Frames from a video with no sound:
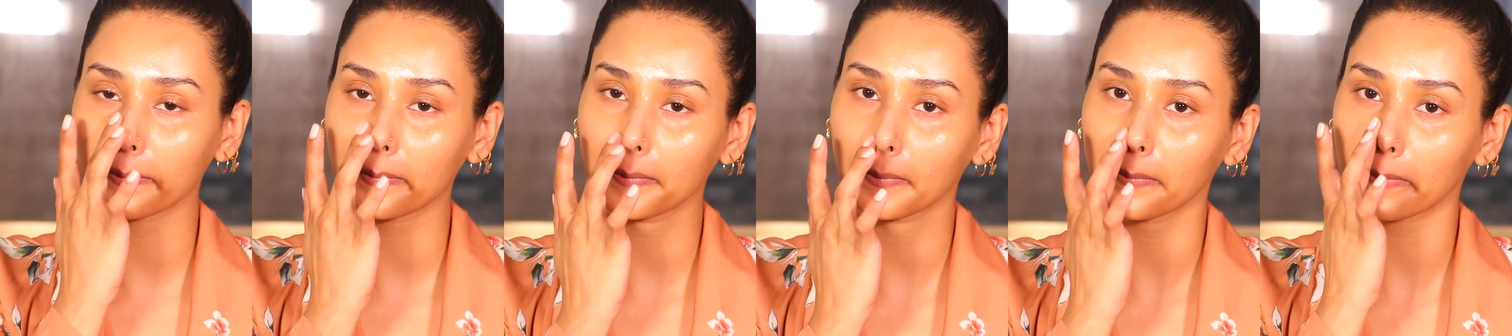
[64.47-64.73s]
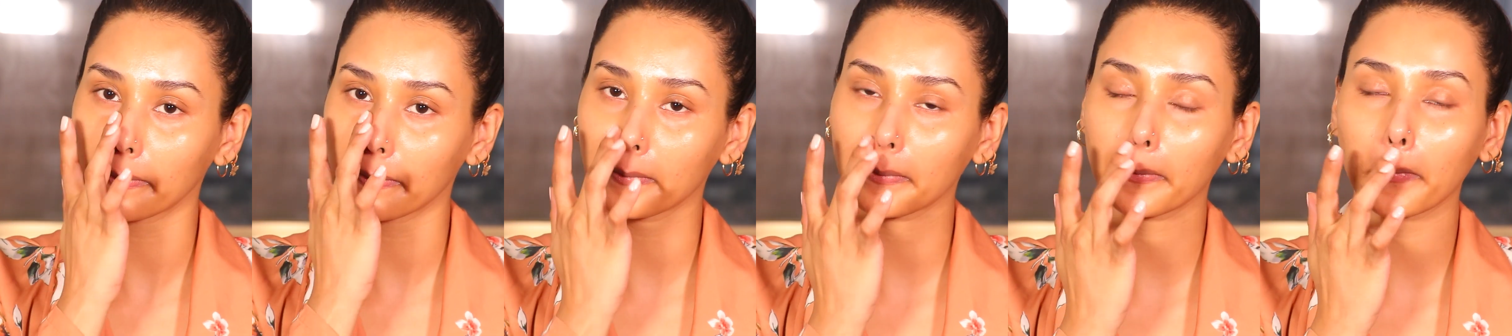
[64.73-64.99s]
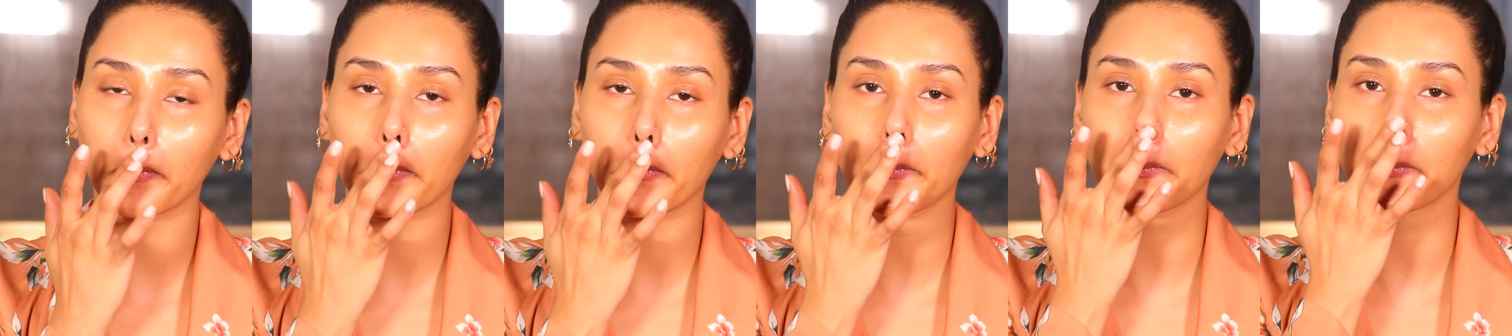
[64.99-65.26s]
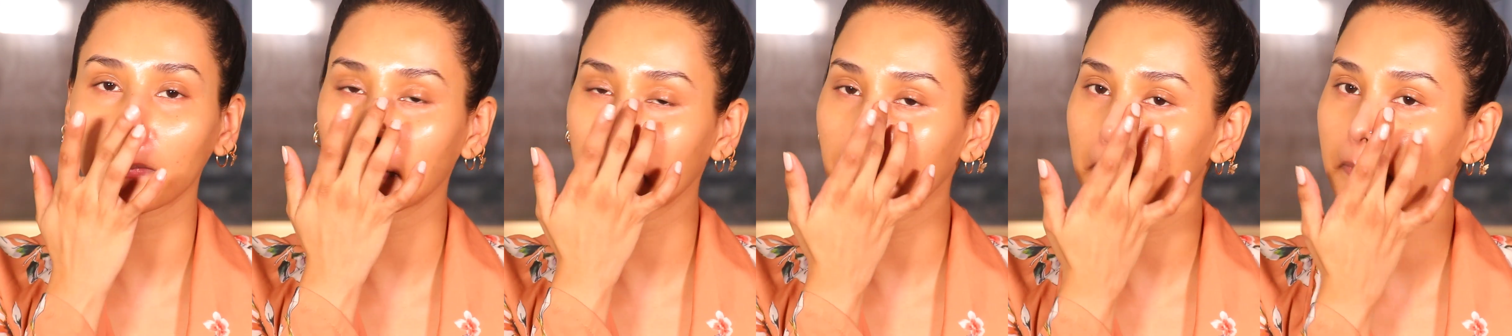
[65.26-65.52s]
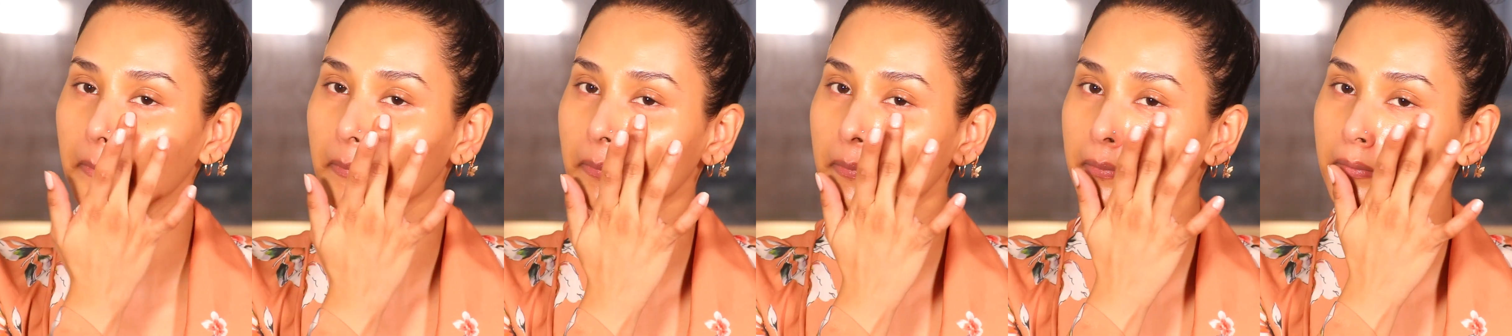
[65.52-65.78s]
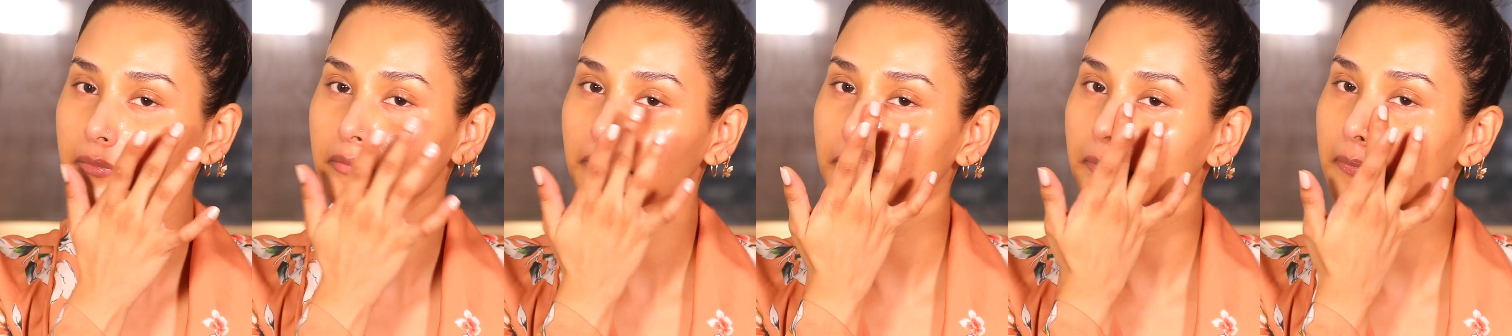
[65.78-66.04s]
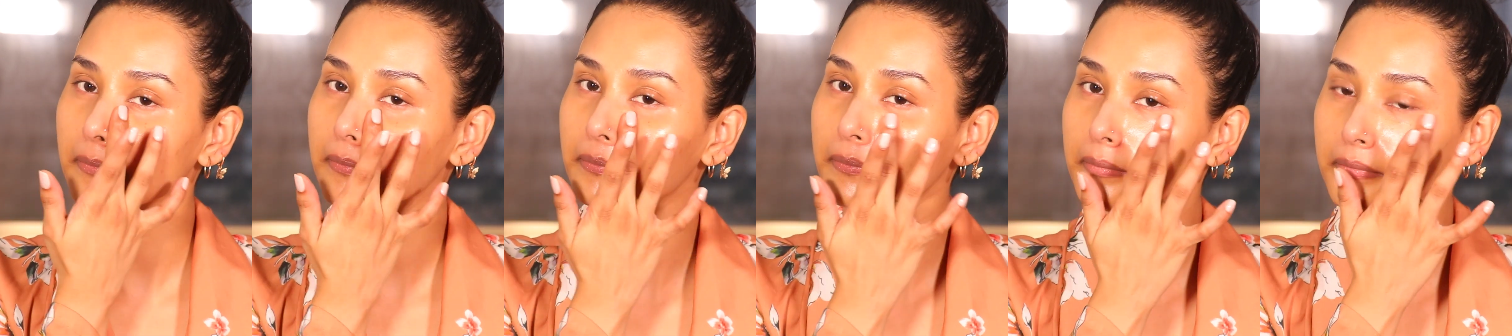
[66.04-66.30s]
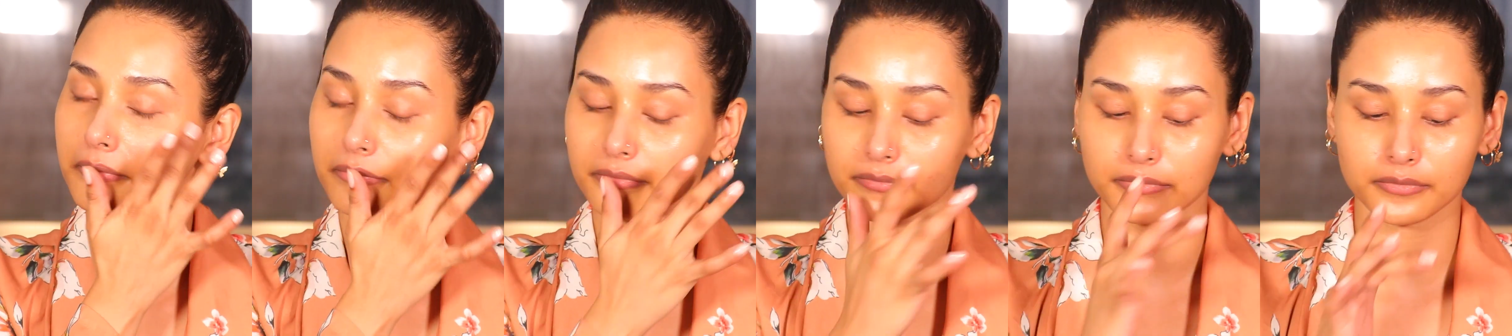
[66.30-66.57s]
So I need to tone down
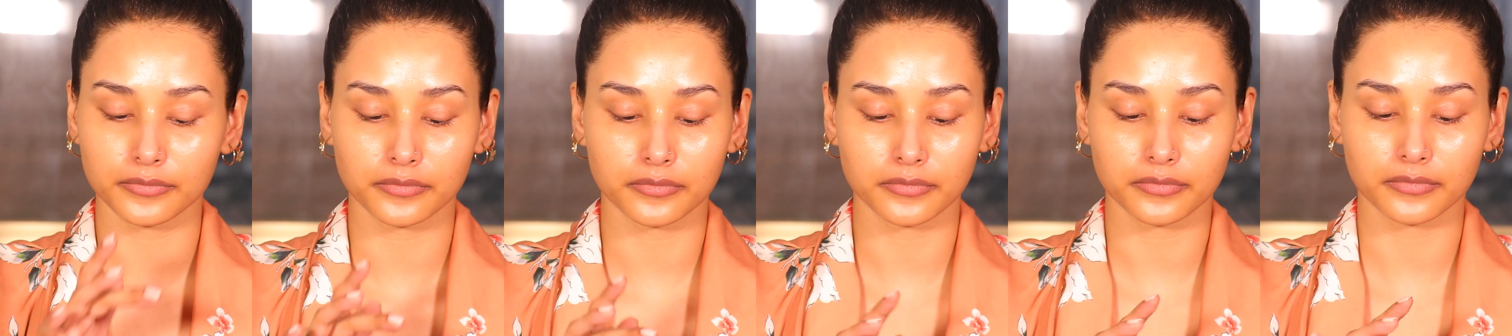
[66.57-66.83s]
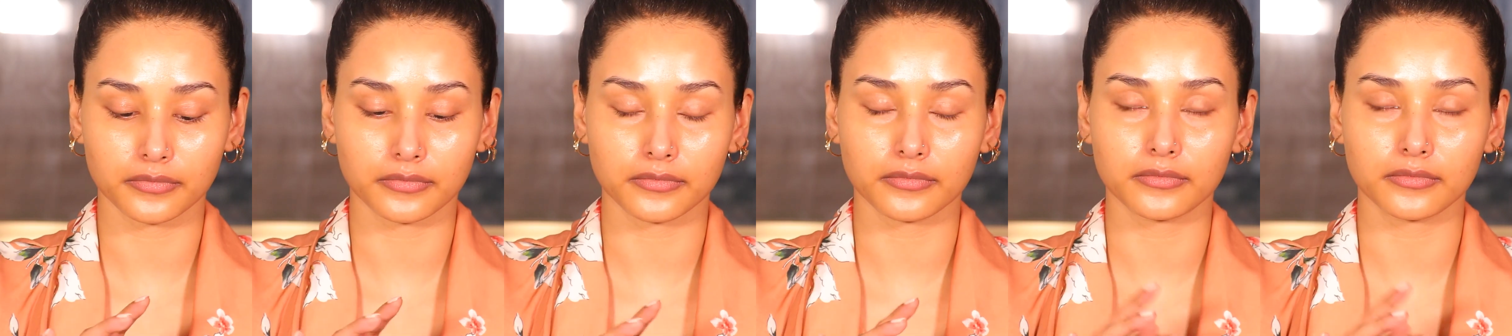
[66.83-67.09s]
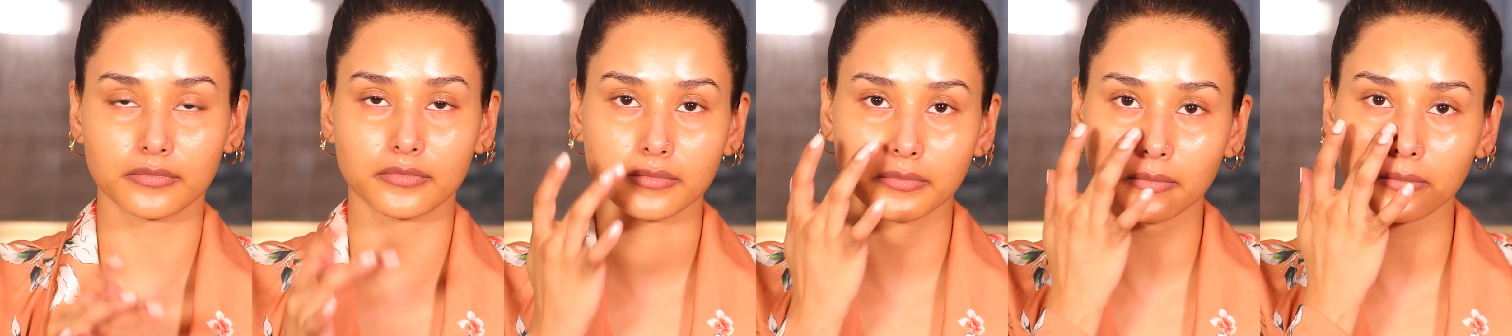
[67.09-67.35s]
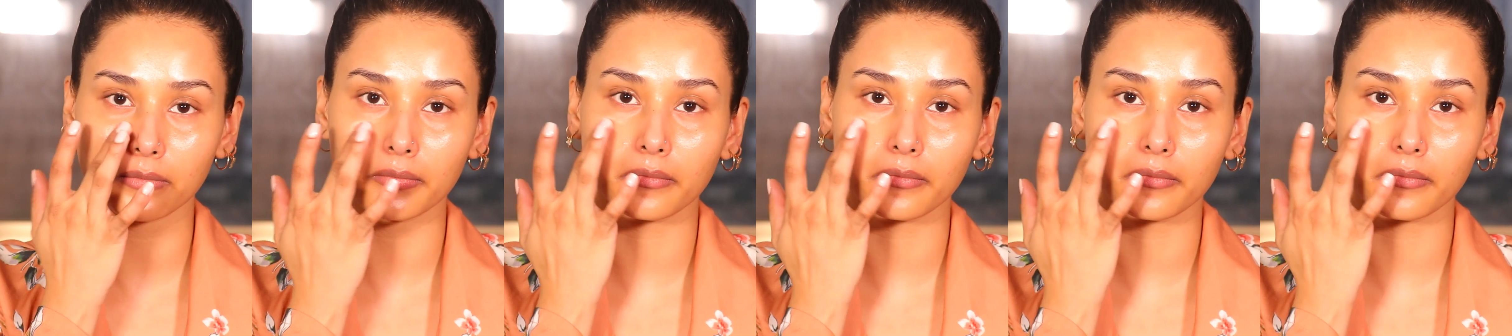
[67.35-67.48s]
on that shine.